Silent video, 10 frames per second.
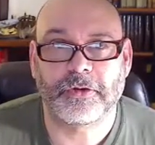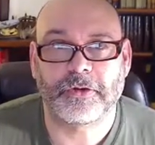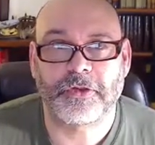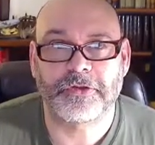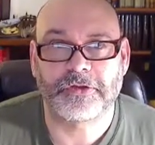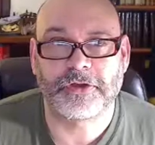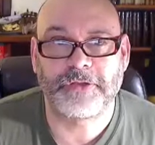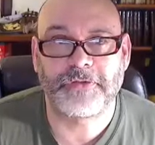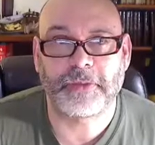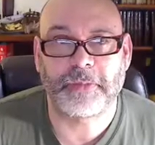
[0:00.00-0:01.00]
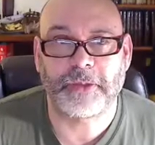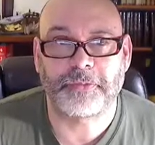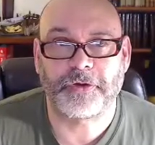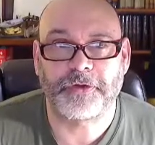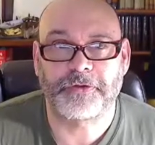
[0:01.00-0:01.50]
this living by
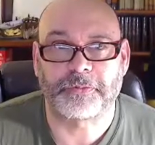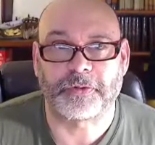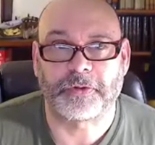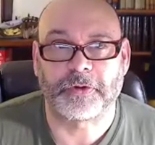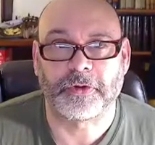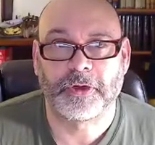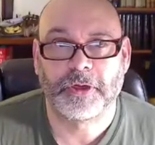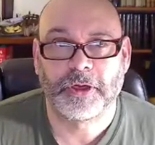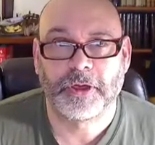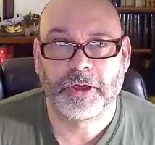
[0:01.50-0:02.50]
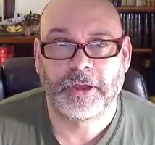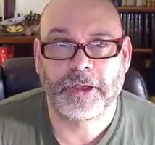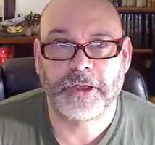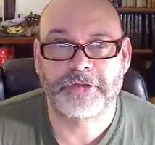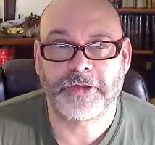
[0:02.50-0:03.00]
principle
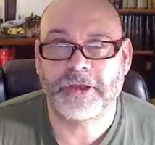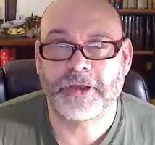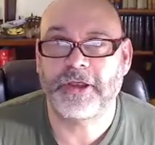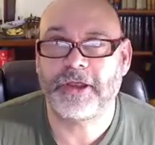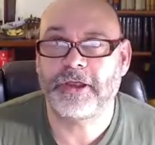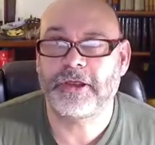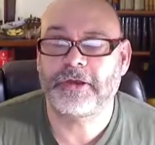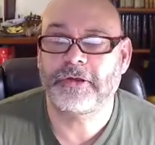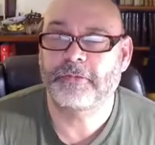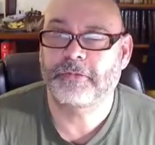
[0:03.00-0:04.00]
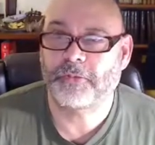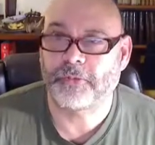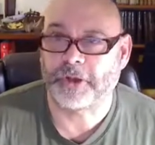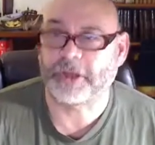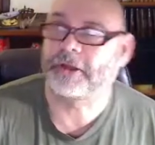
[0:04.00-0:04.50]
is a key
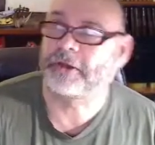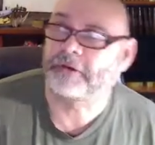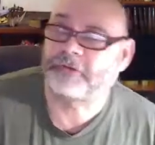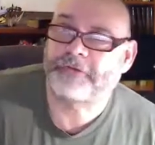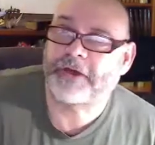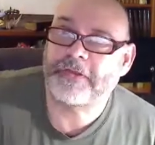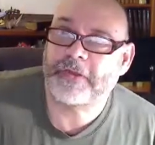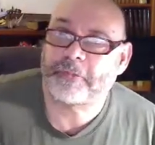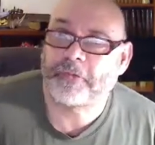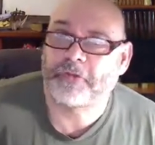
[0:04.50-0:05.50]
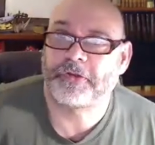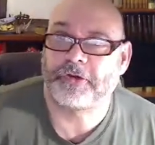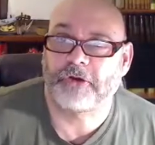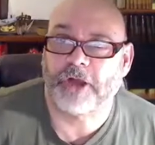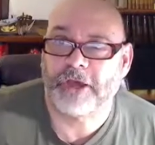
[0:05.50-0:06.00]
point, and you'll find that both in
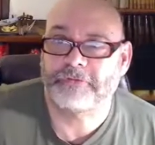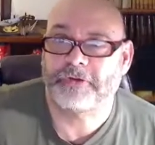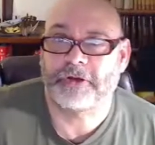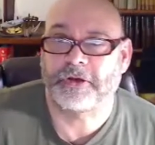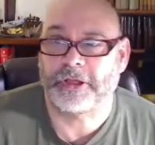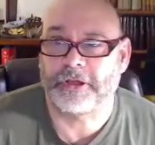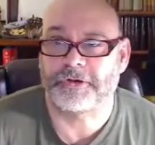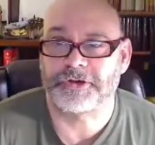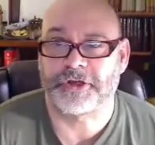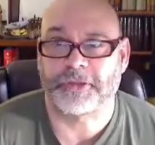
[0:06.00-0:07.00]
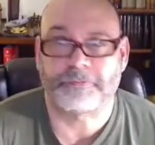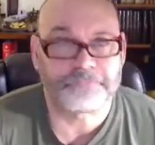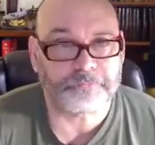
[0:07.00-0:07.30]
your life and in leadership,